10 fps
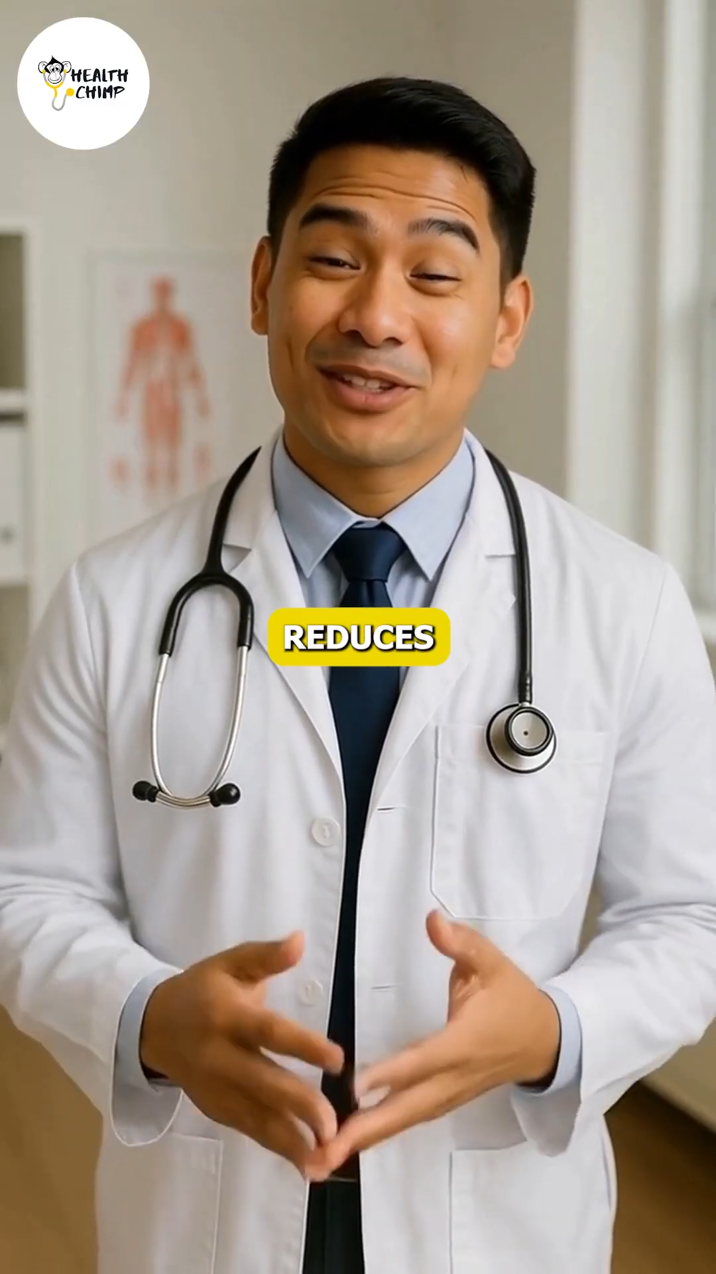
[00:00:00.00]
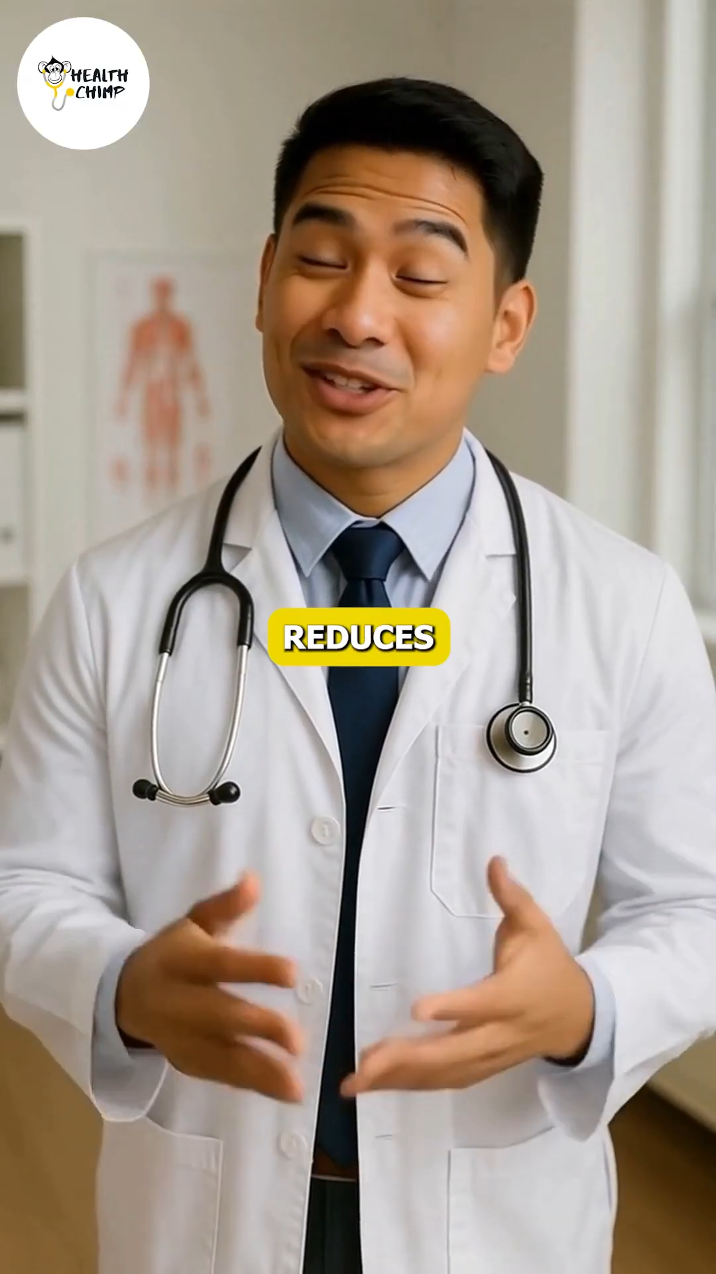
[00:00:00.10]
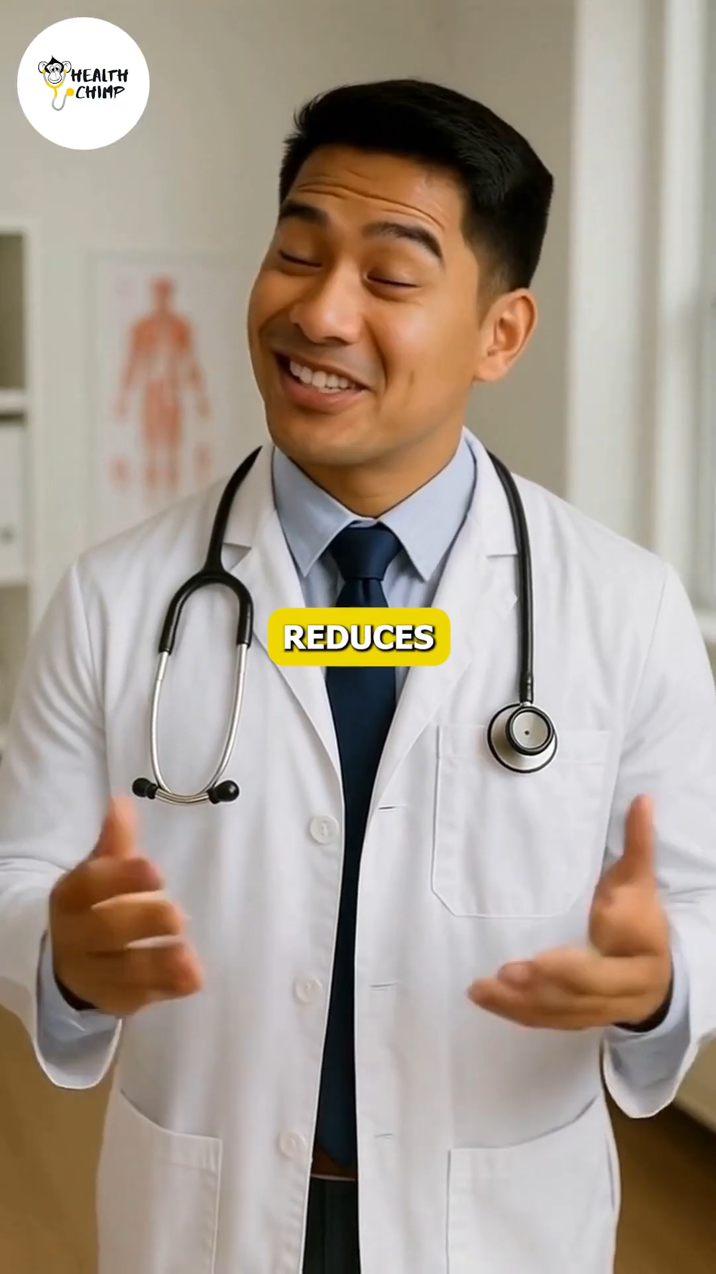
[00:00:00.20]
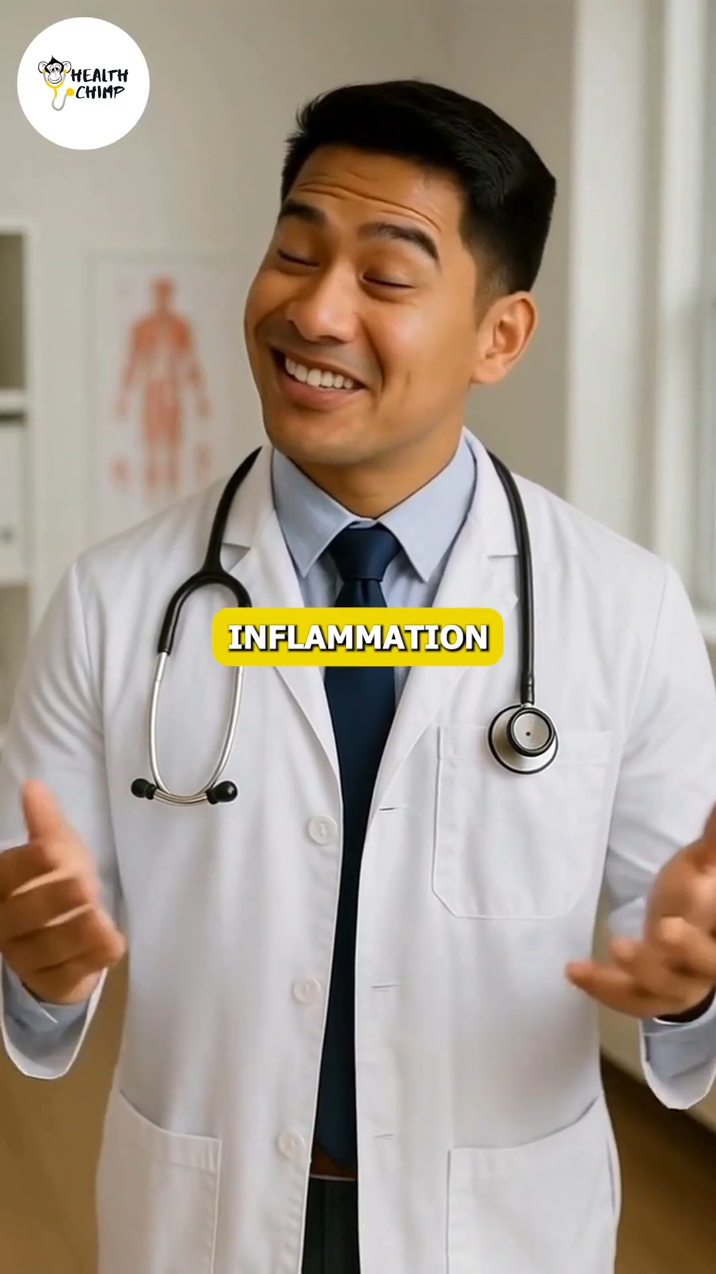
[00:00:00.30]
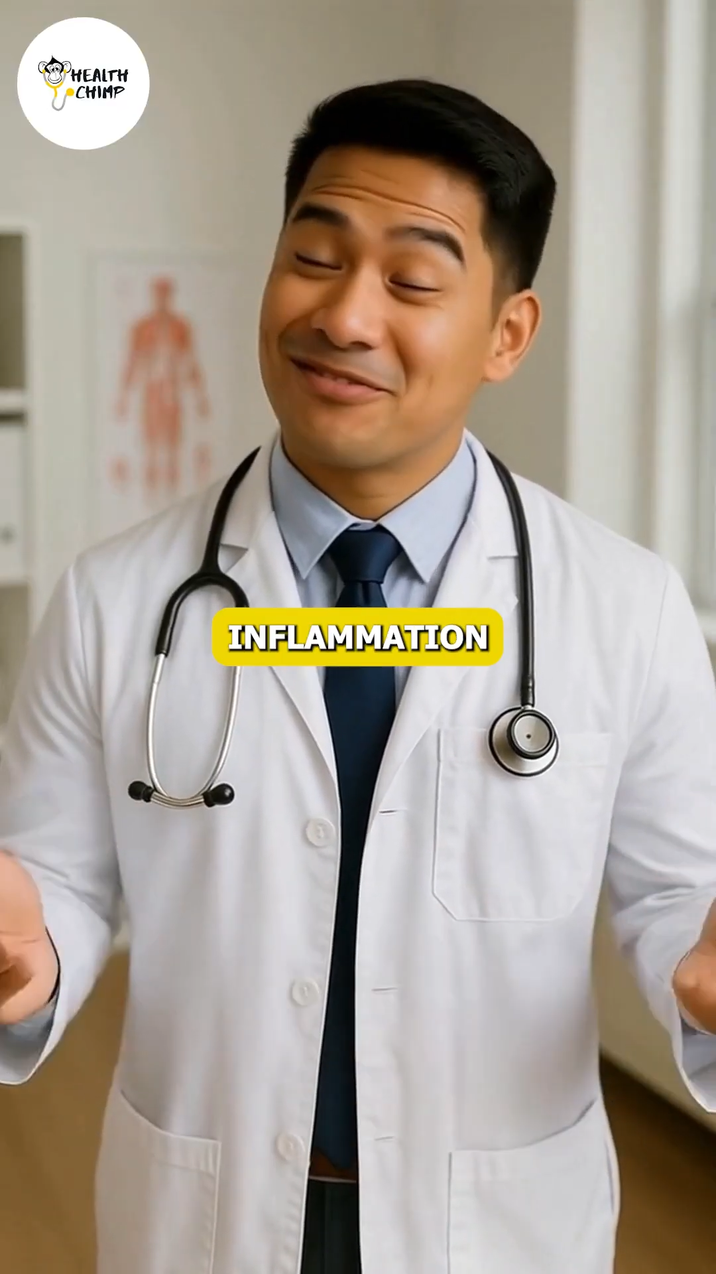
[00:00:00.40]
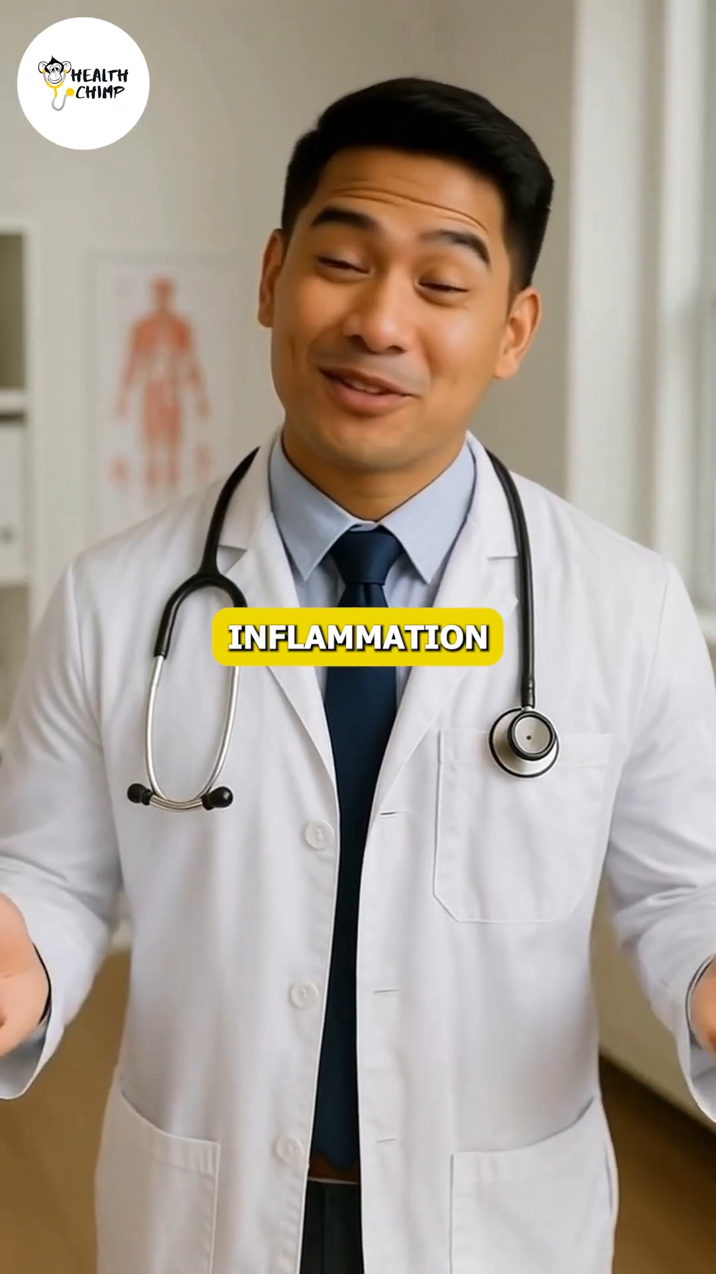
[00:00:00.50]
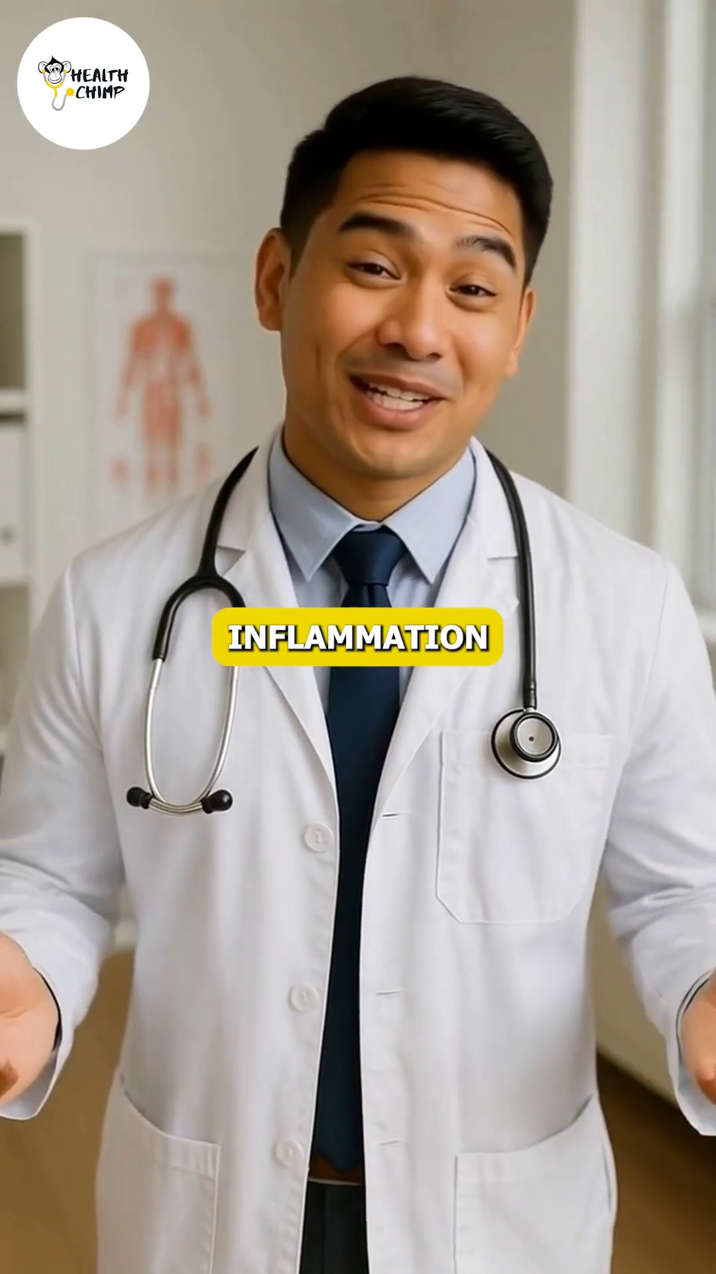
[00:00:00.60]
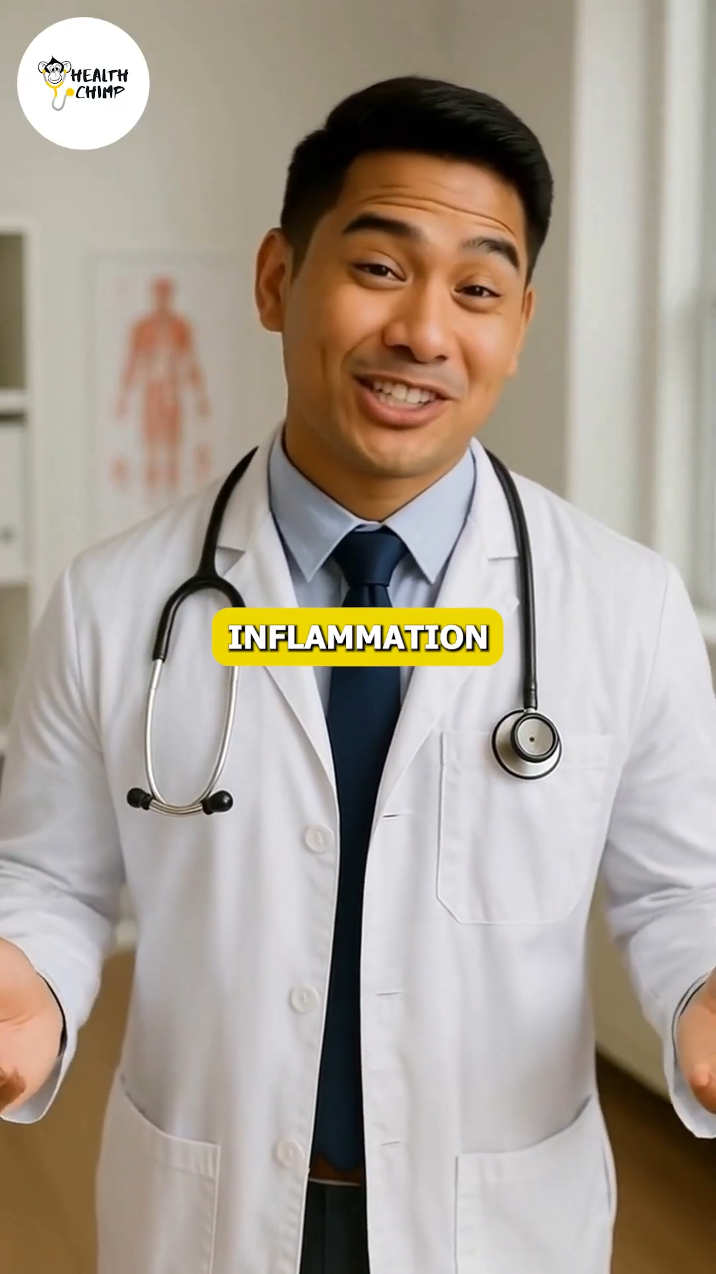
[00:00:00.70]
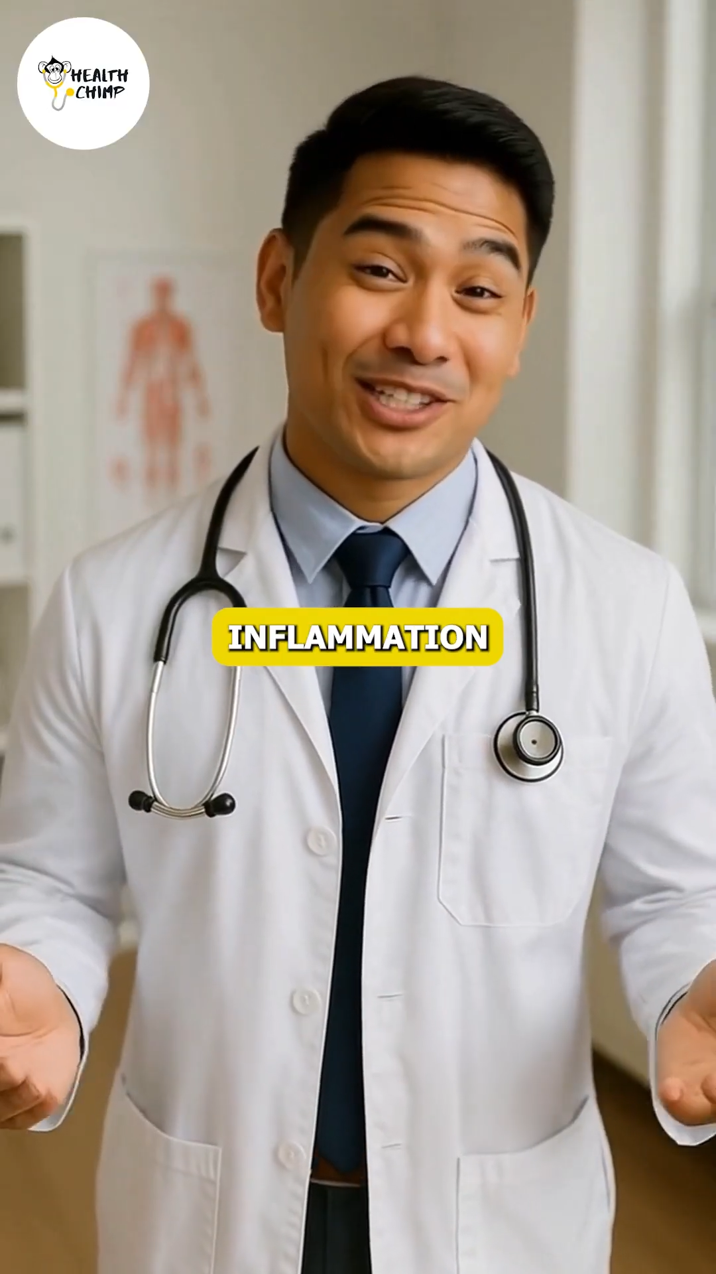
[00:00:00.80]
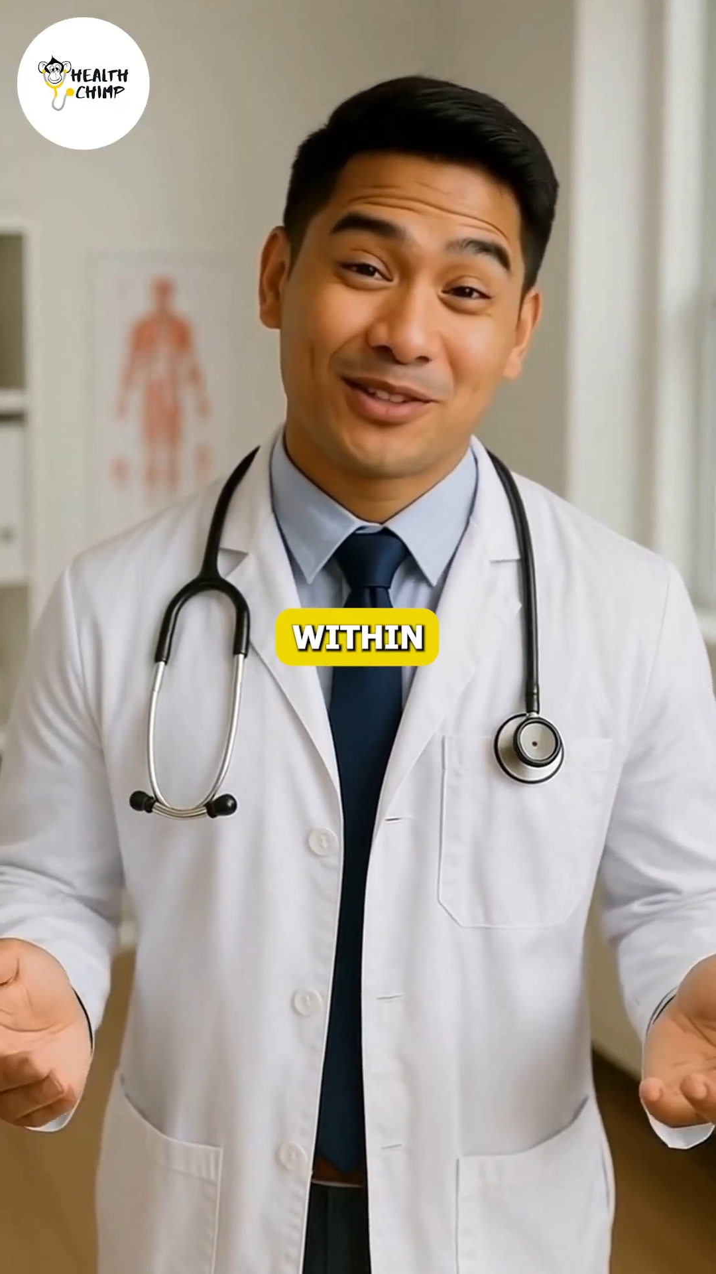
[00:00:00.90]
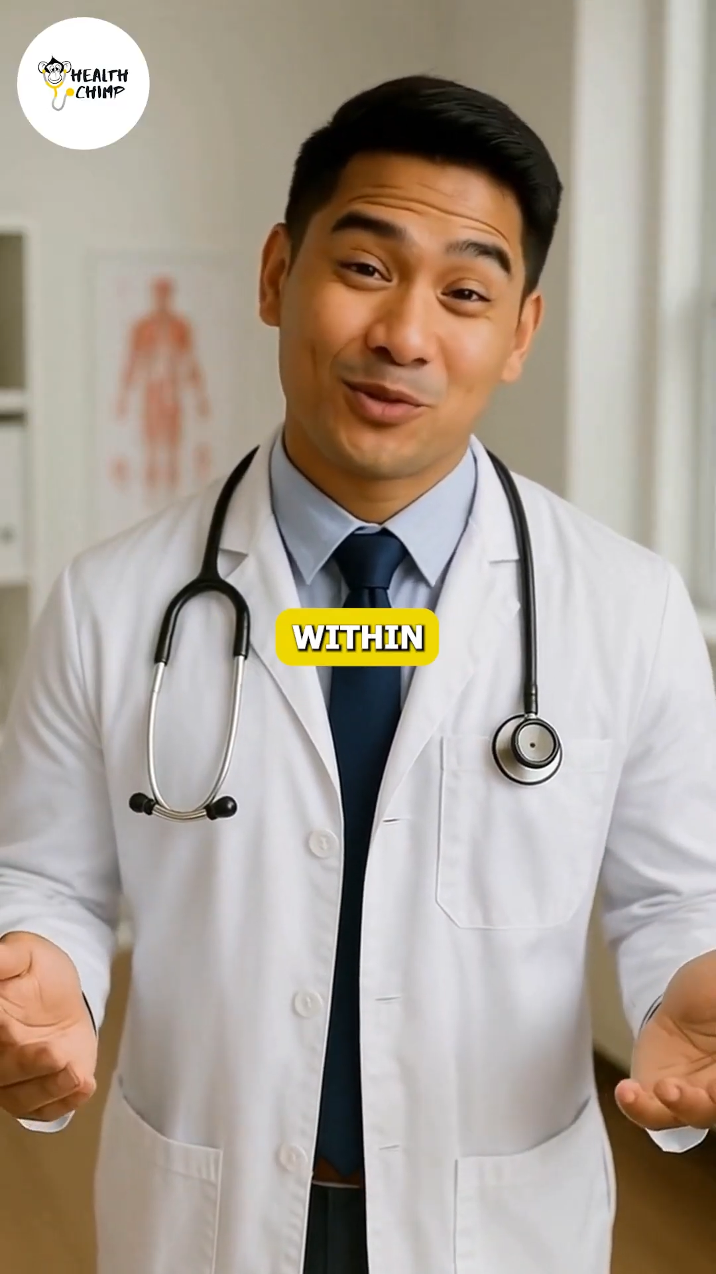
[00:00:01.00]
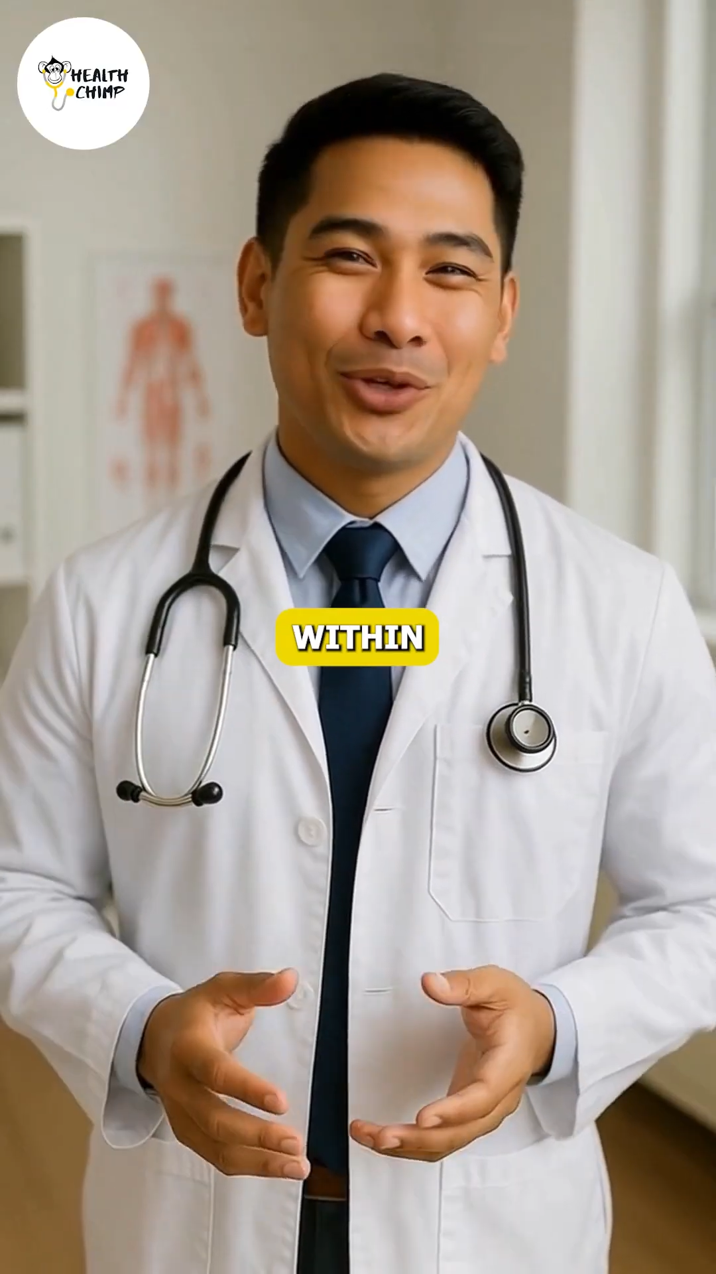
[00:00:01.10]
reduces inflammation